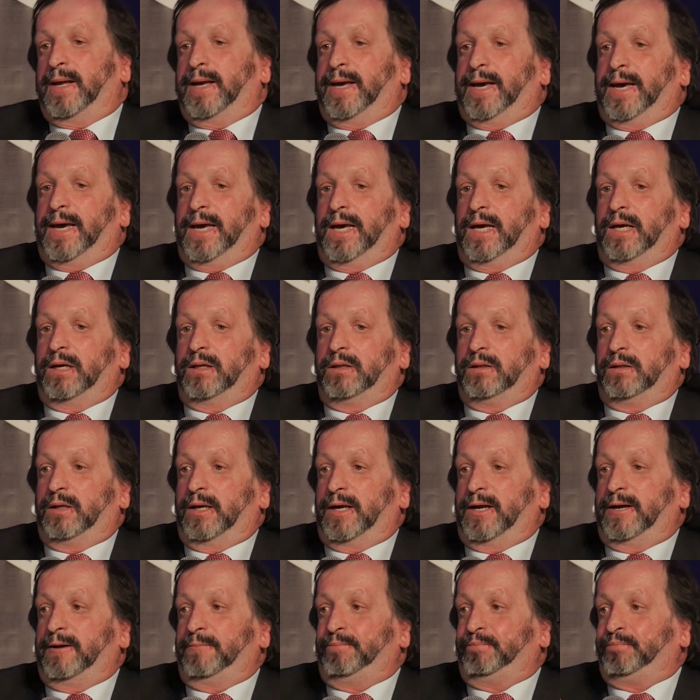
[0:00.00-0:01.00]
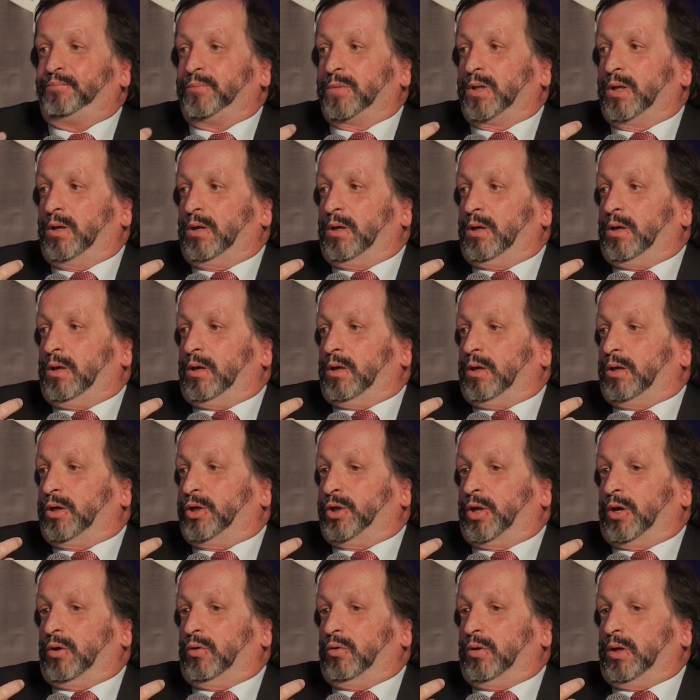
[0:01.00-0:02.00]
And you
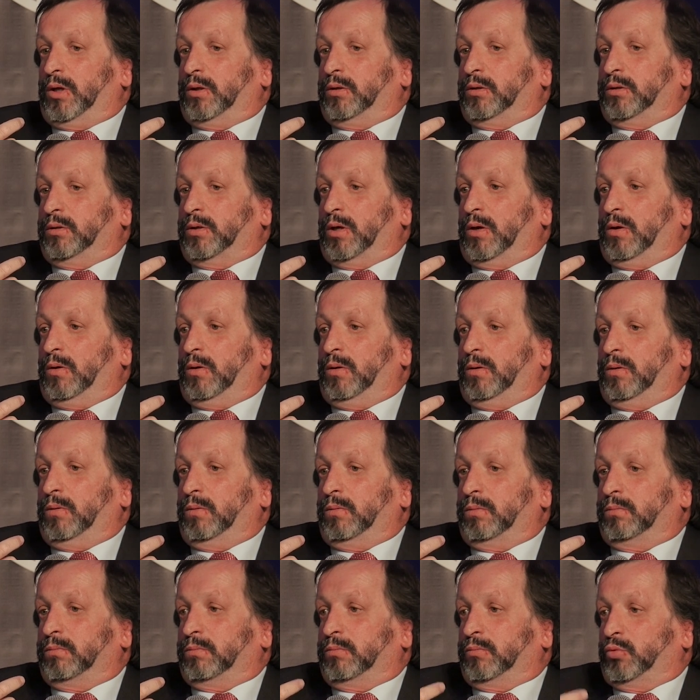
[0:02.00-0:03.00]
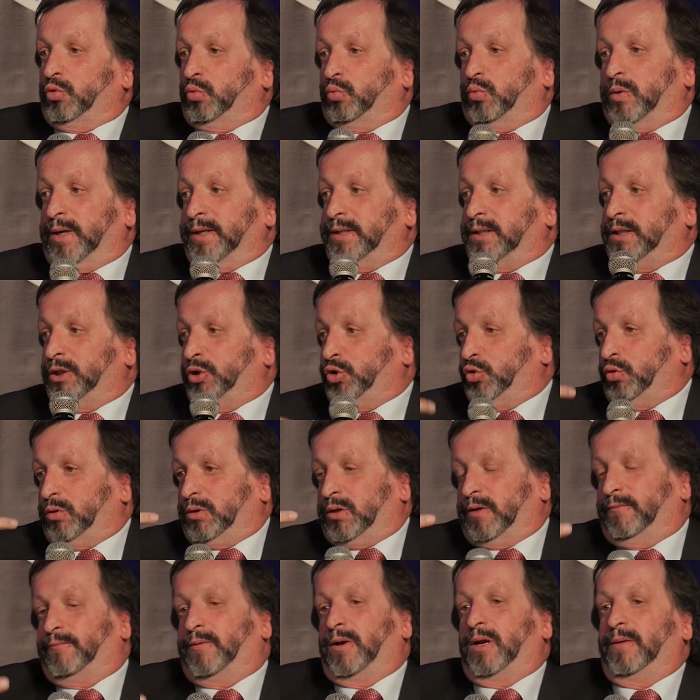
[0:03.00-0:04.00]
know, so I need to
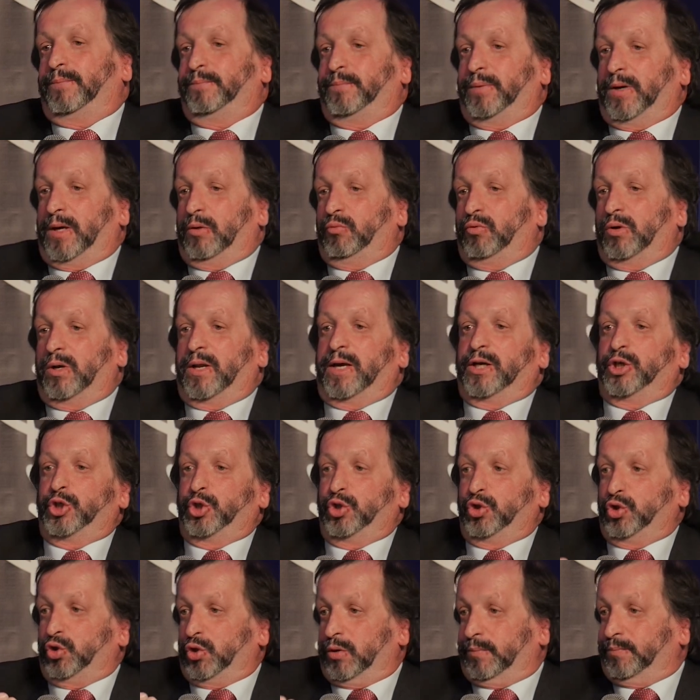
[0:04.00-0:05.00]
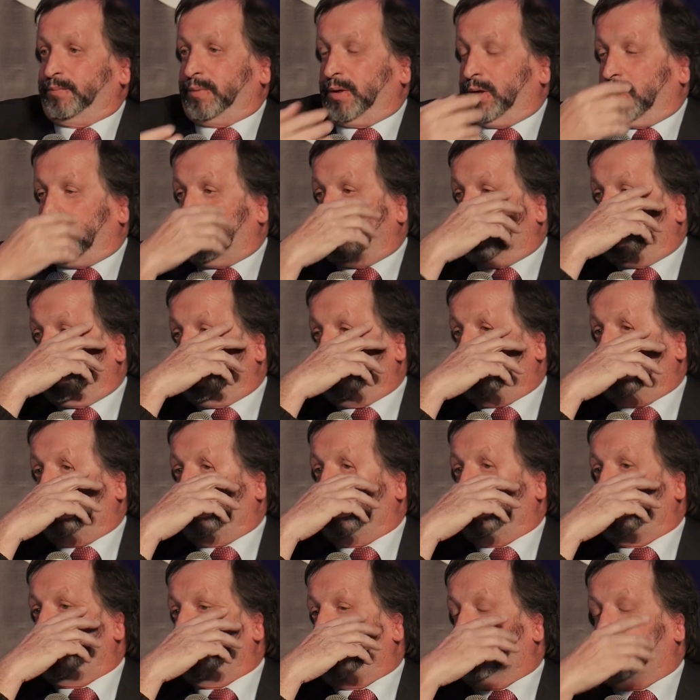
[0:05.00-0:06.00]
develop a relationship with
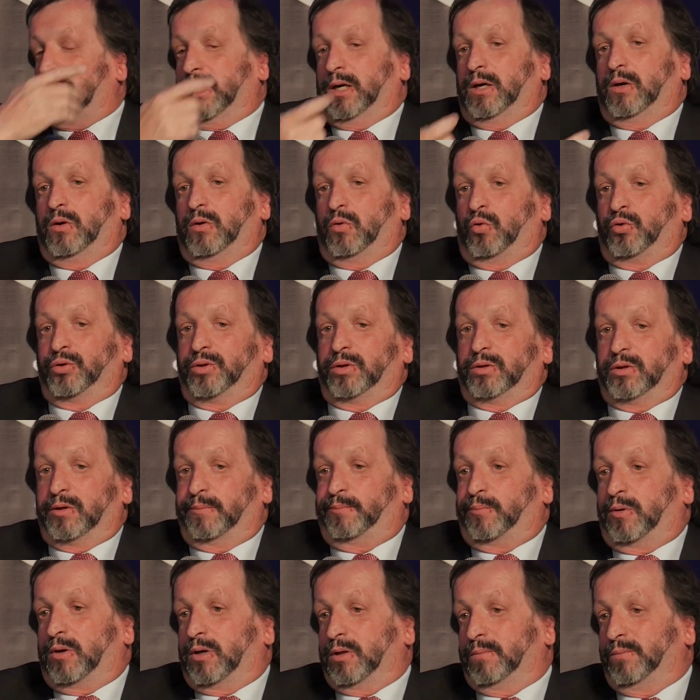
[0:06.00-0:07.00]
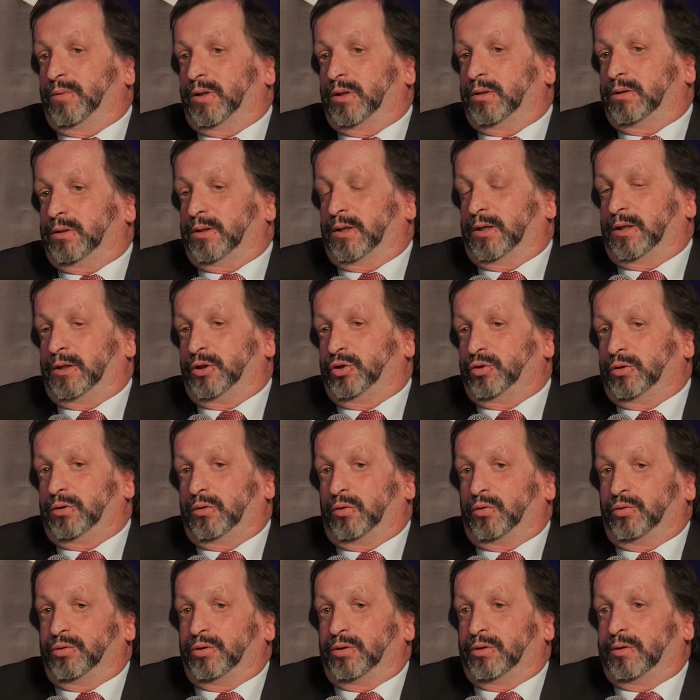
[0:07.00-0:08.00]
the audit department,
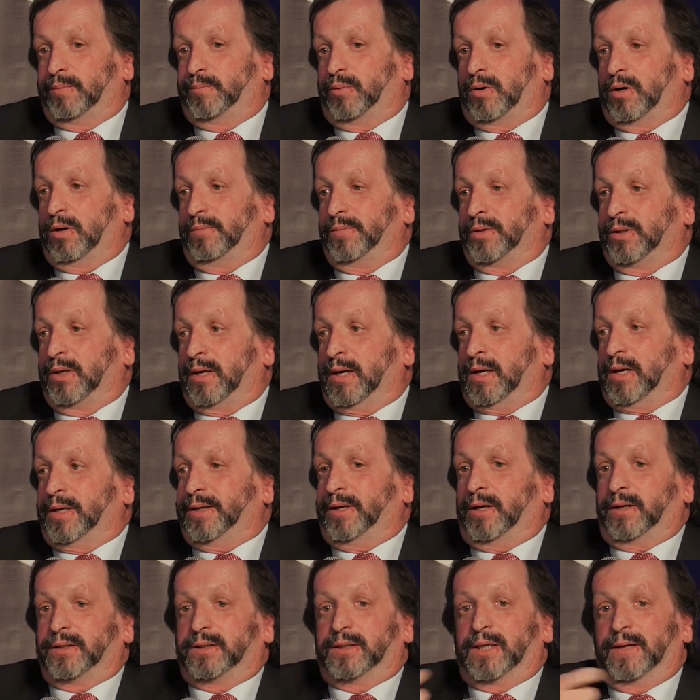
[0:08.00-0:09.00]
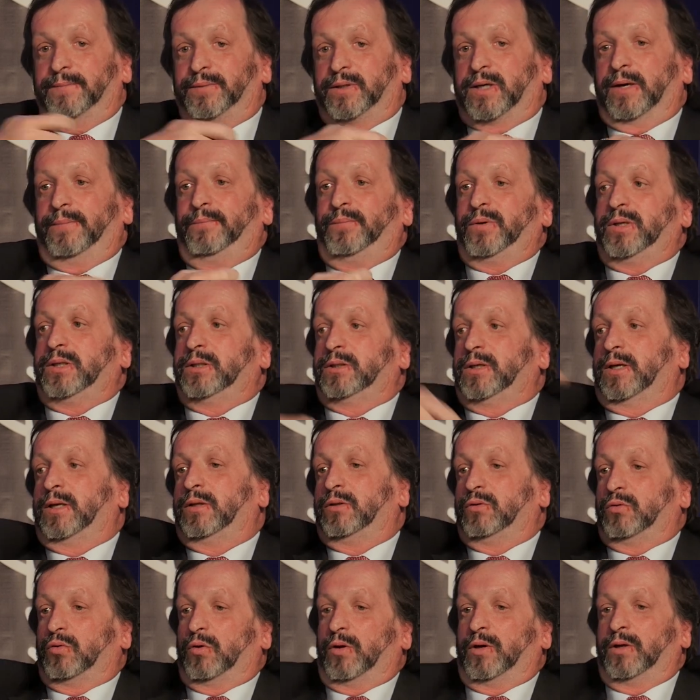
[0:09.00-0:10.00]
internal audit department. Now, in some companies,
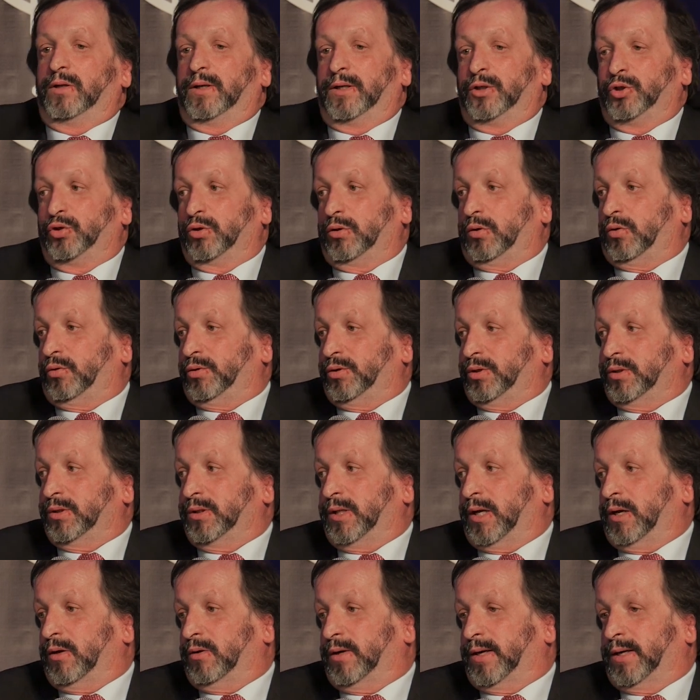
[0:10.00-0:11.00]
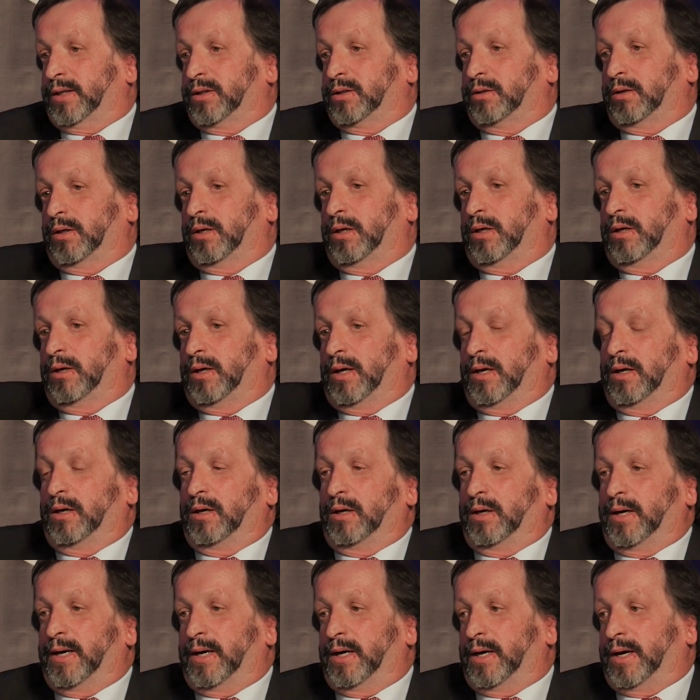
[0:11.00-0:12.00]
internal audit is now
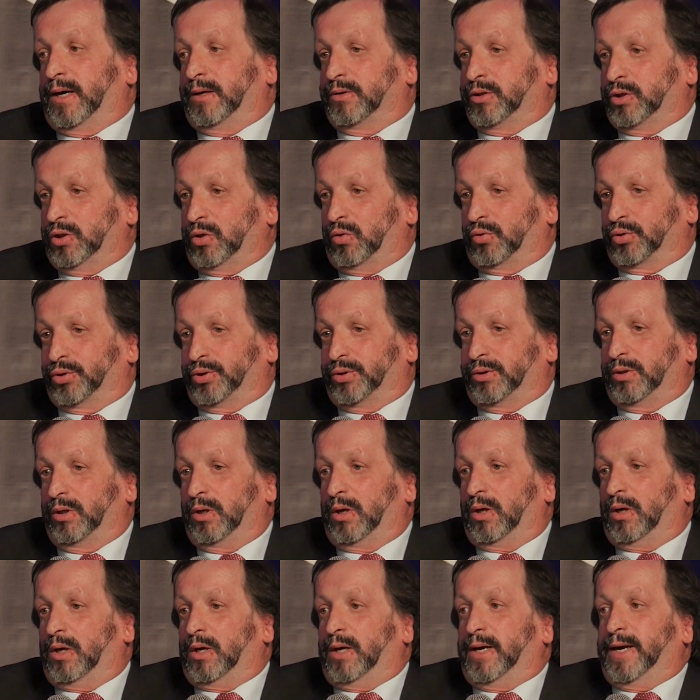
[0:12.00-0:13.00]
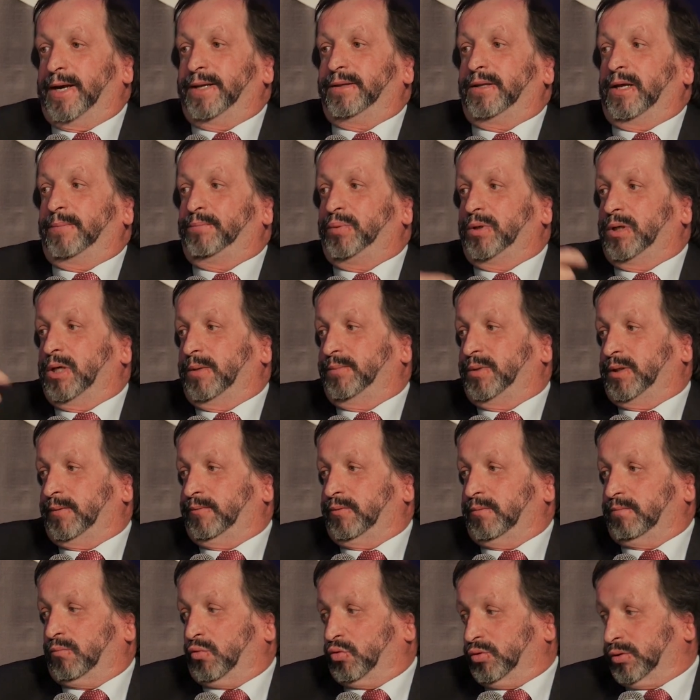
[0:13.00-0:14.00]
outsourced, and that becomes
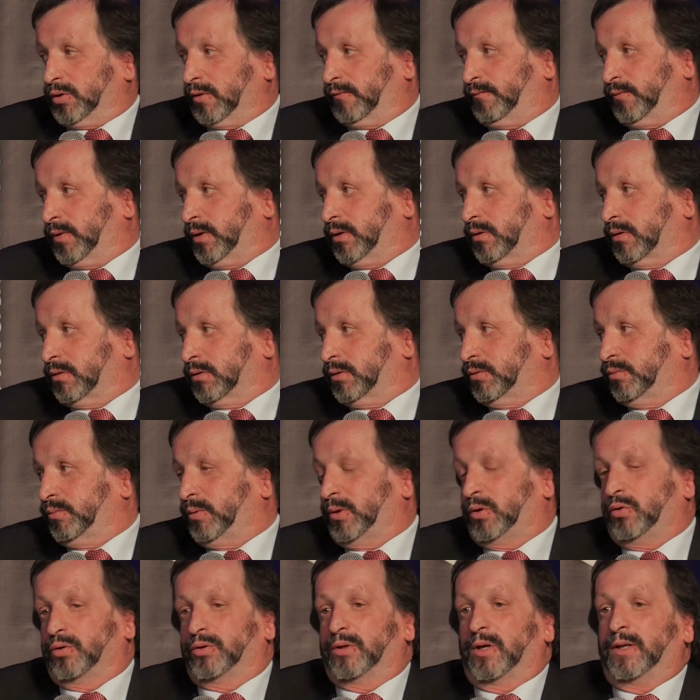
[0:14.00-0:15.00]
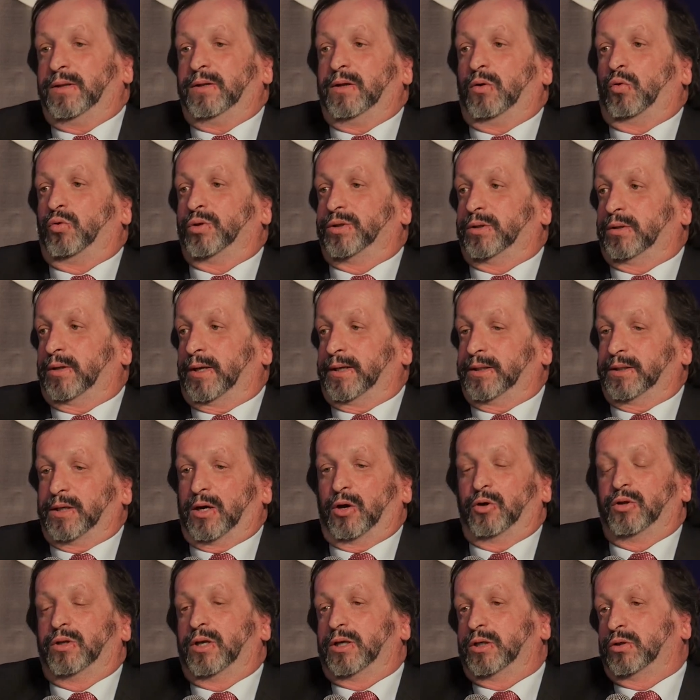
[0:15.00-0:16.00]
even more difficult, because then they say,
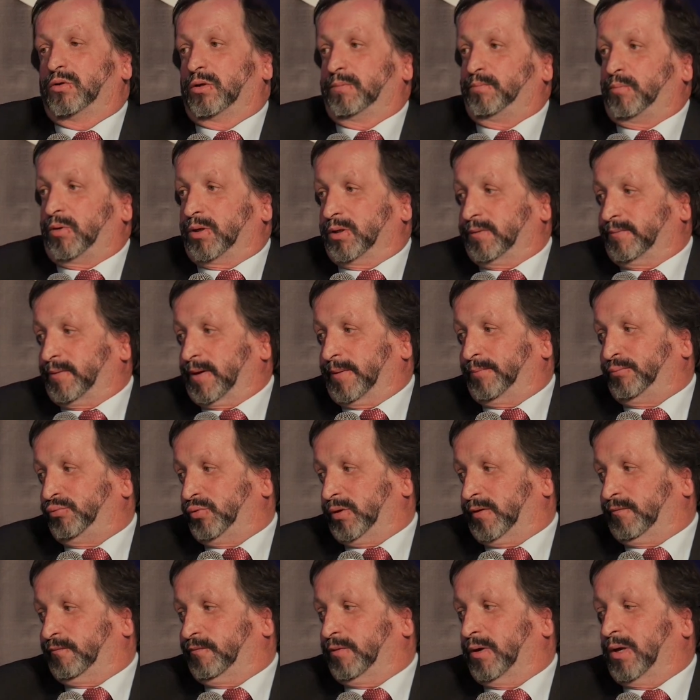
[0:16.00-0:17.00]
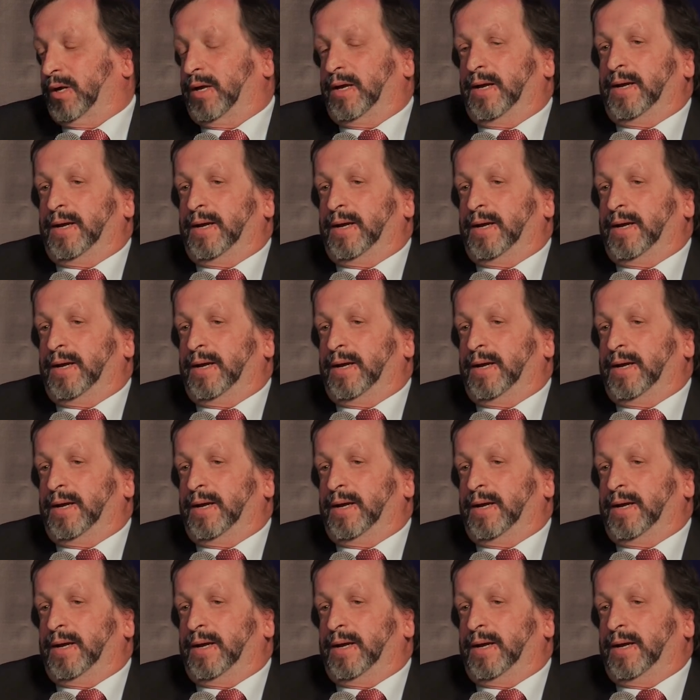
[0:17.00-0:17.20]
oh, that's not part of our brief.